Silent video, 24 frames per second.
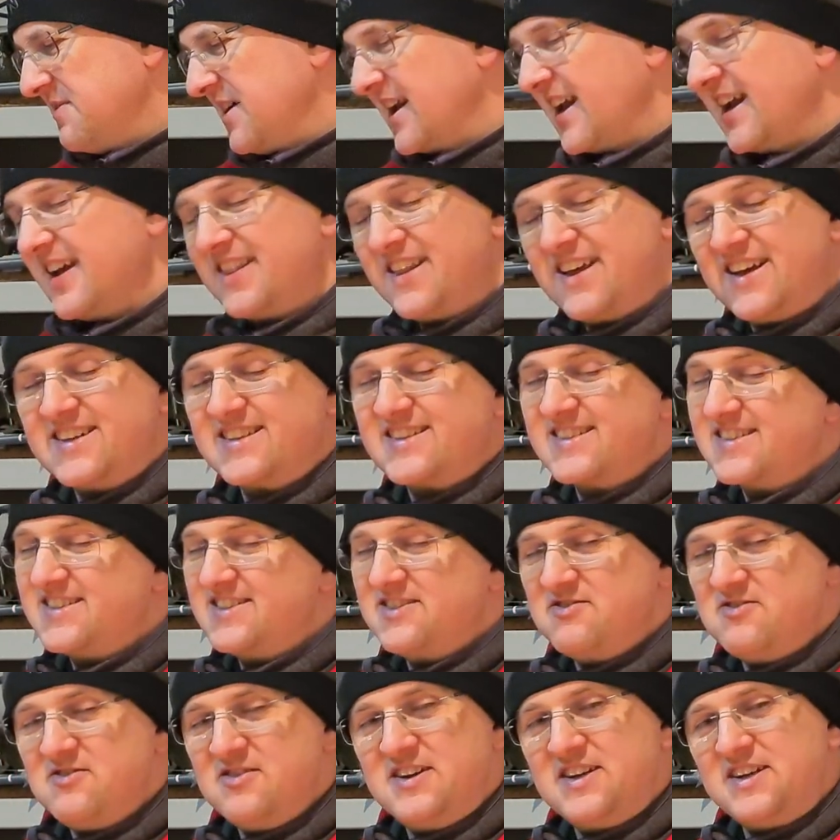yeah, that's a
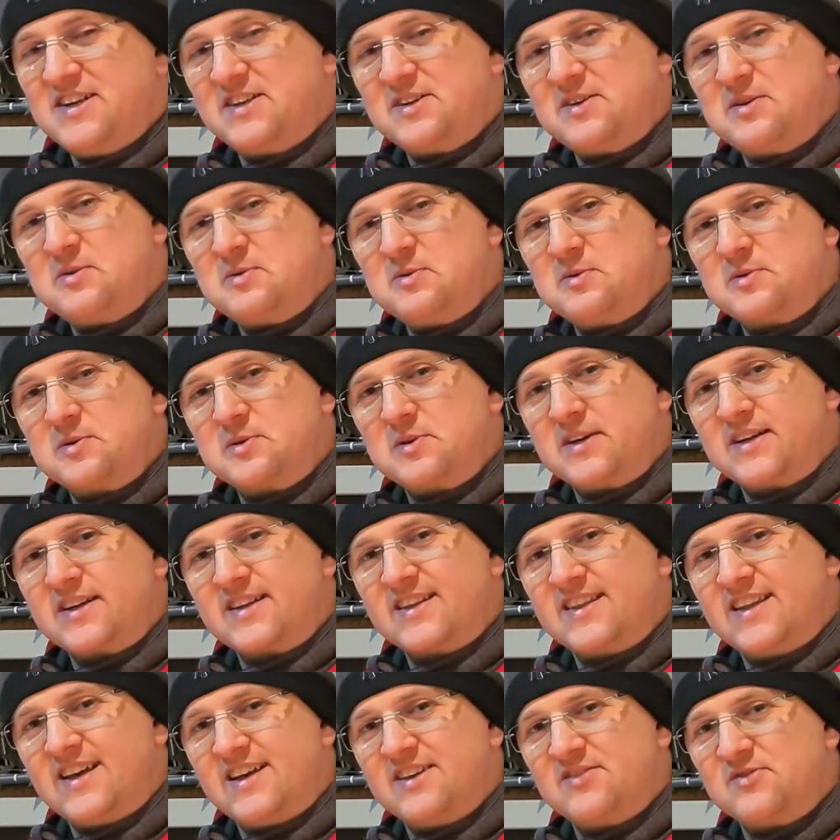really cool trick
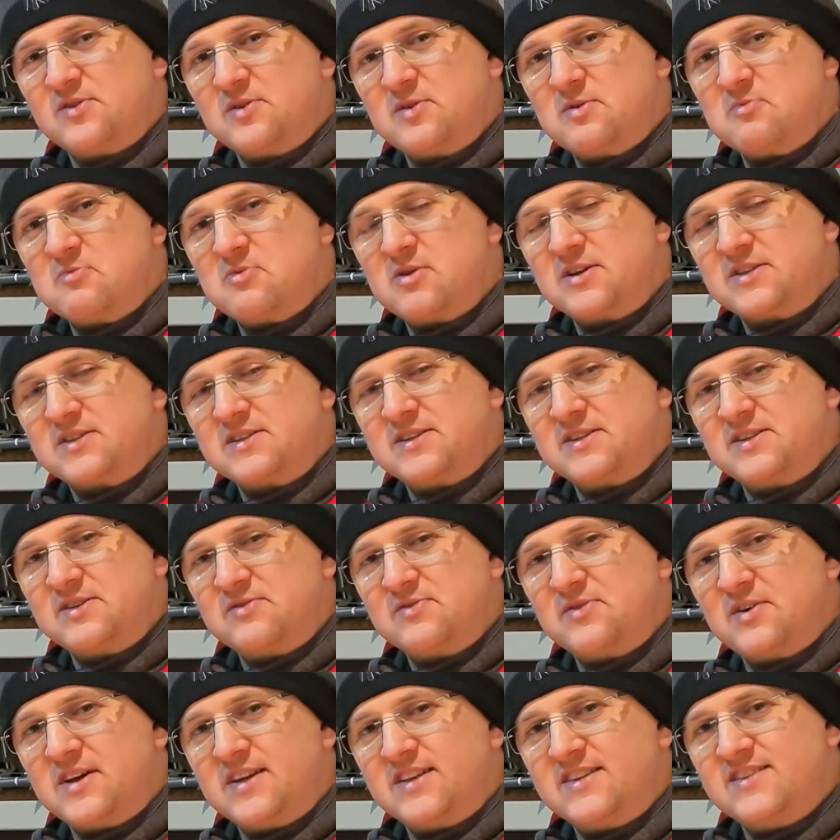that for impressing your
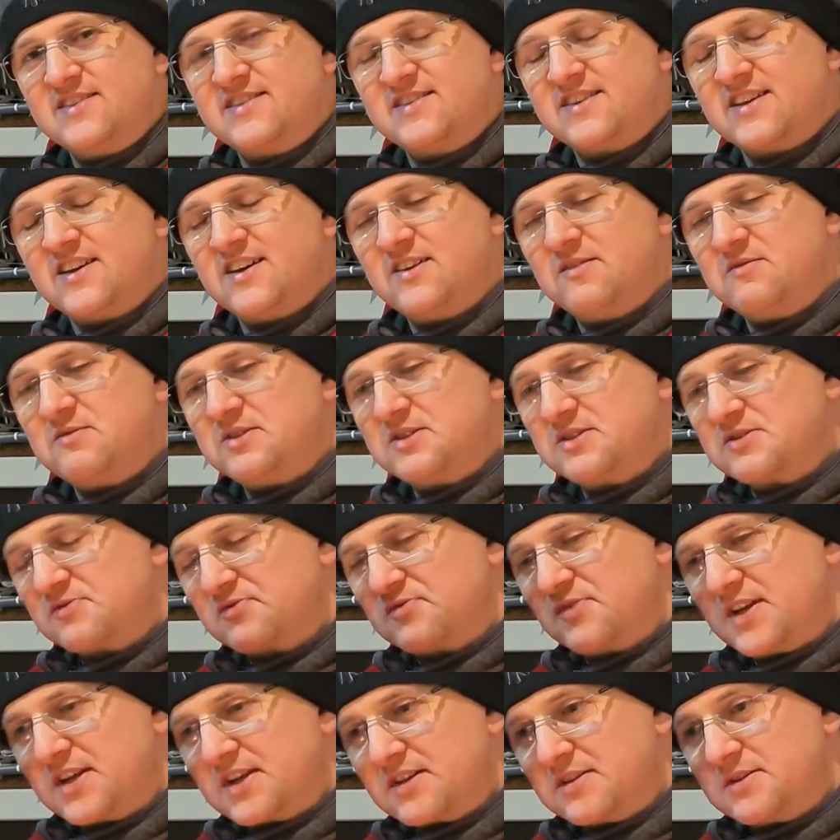friends. You just
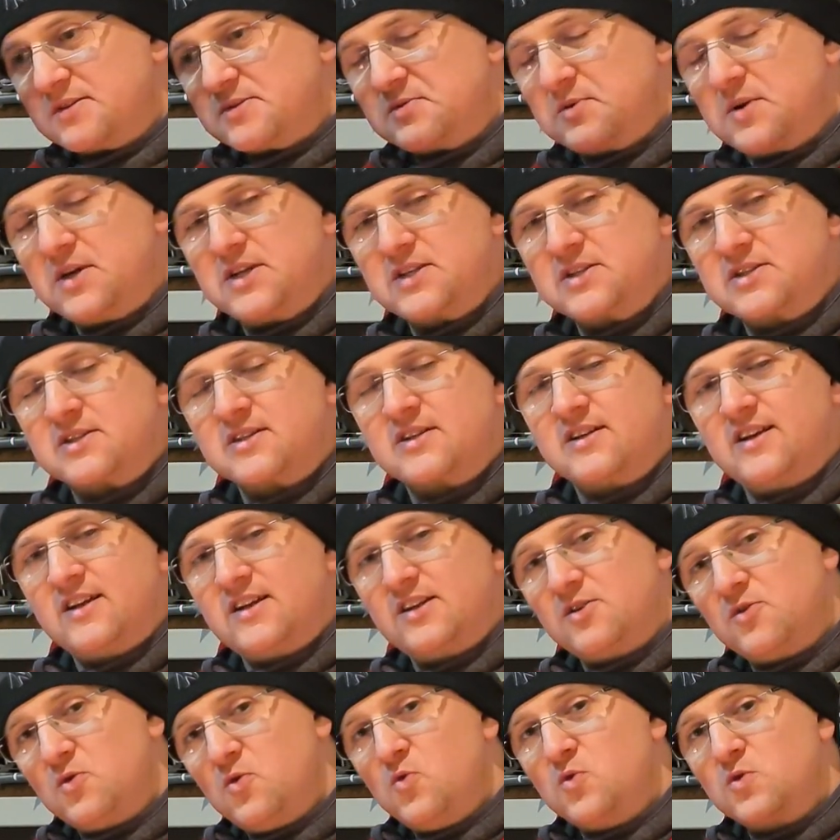flick the switch and
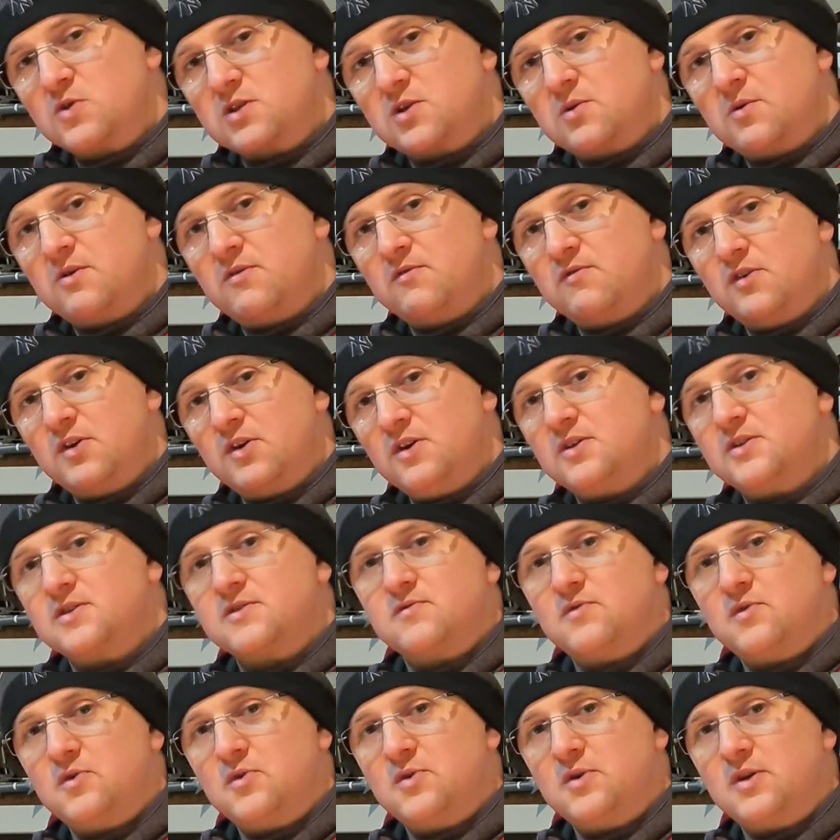it auto inverts
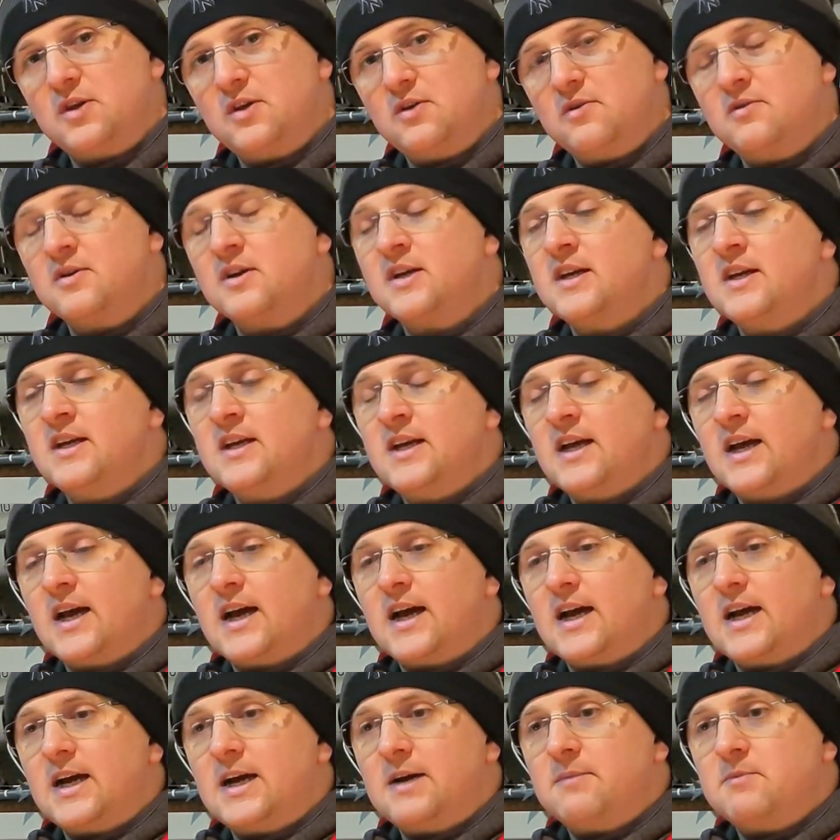for you.
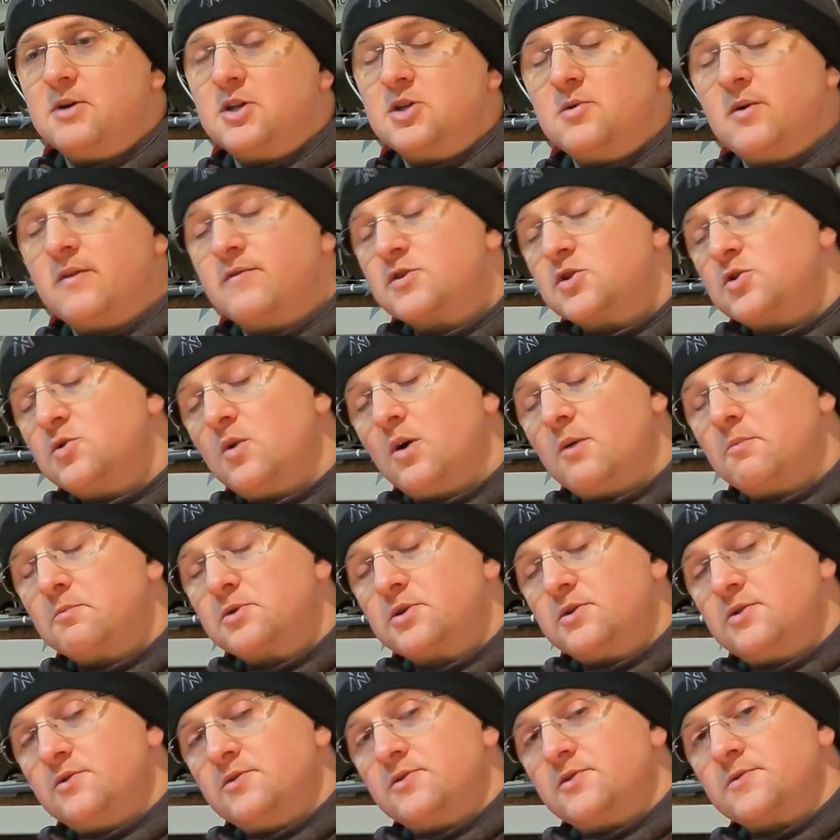And you have two
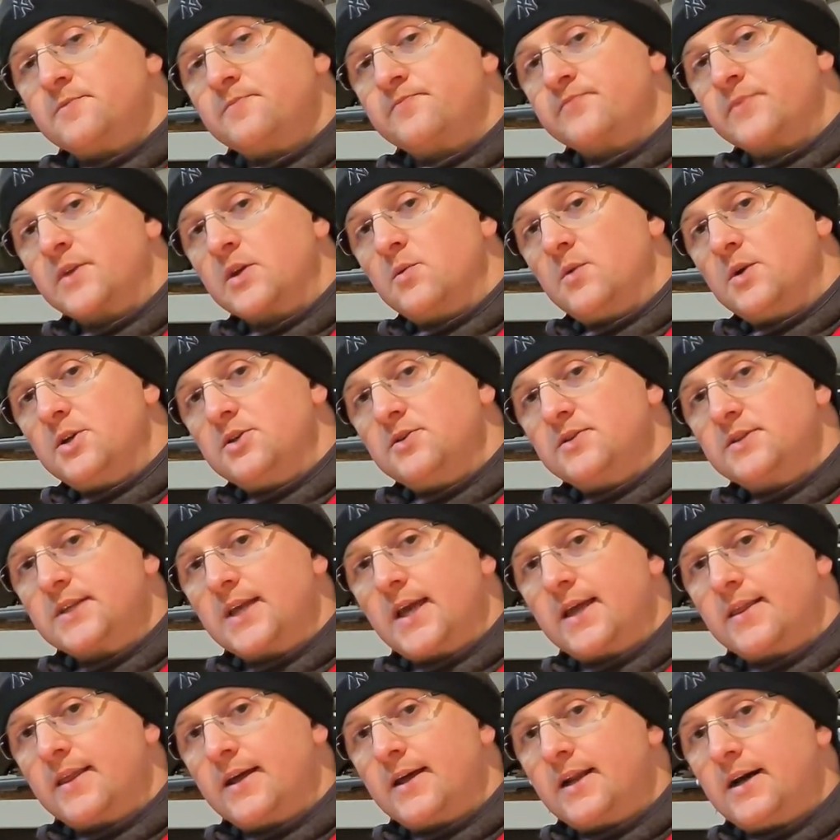options when you
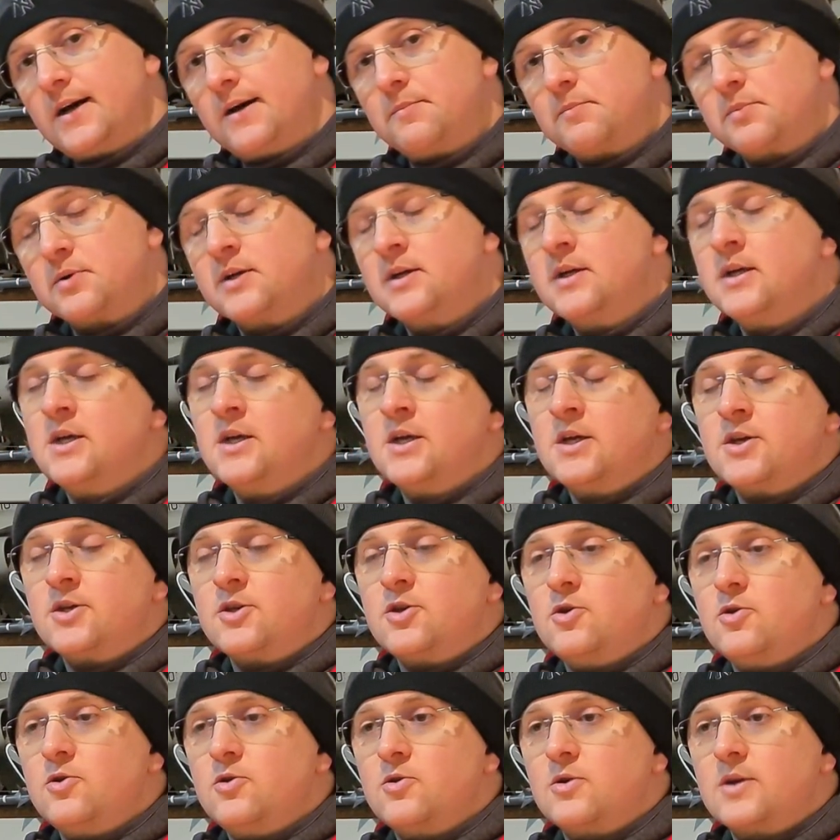set that up.
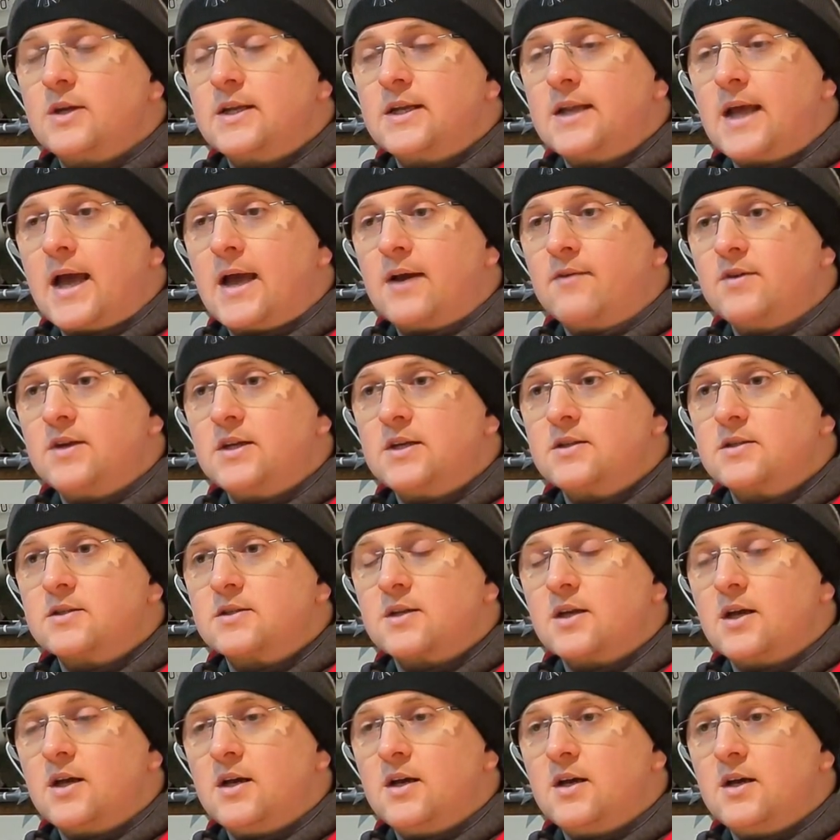You can have it
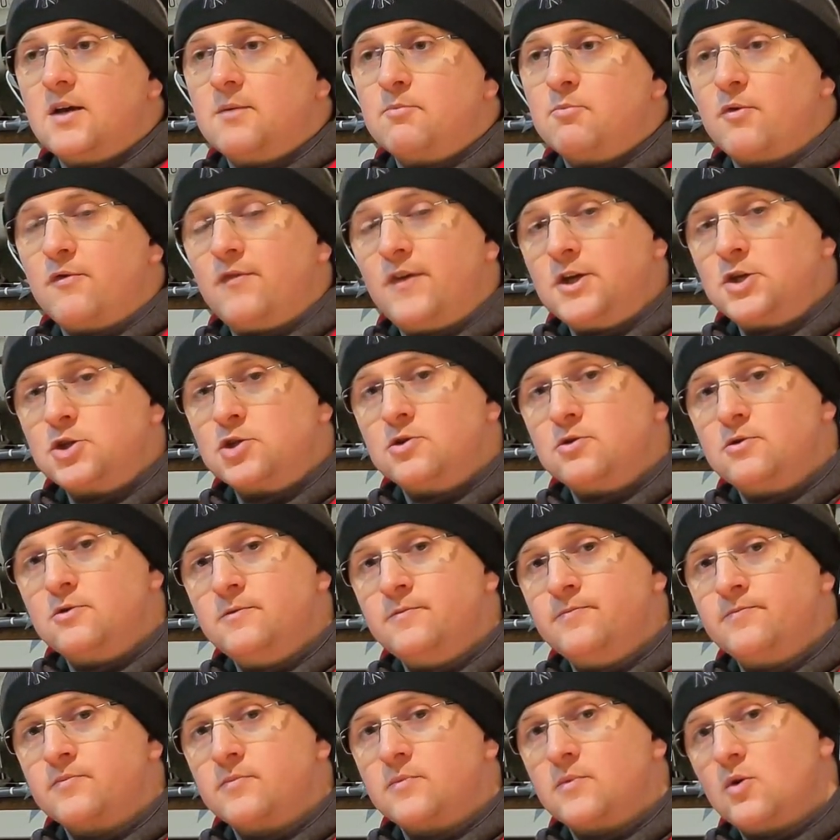professional
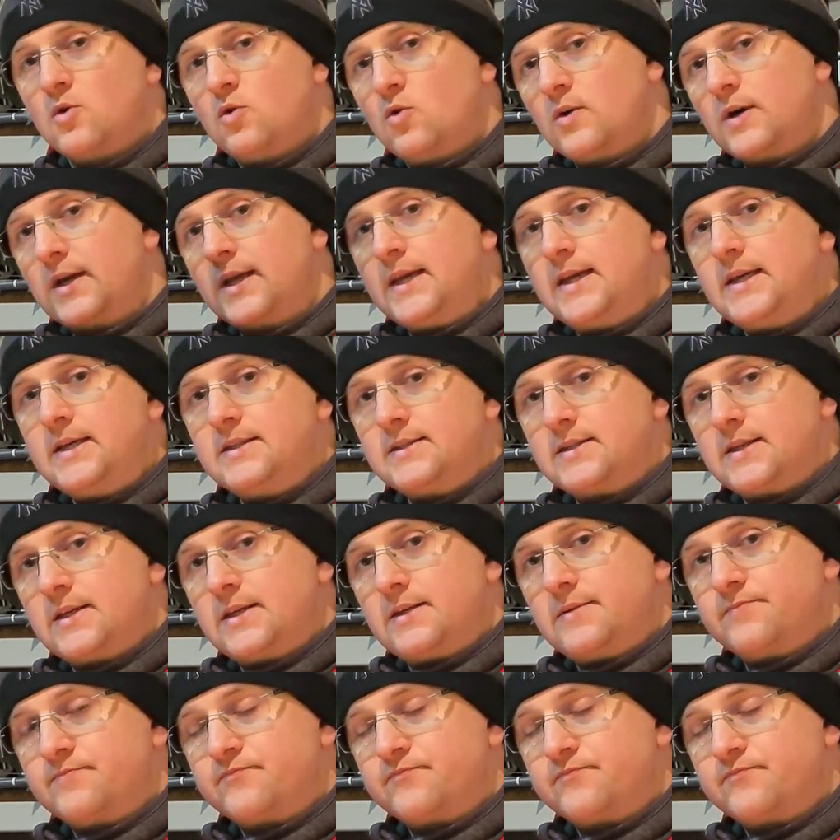or easy.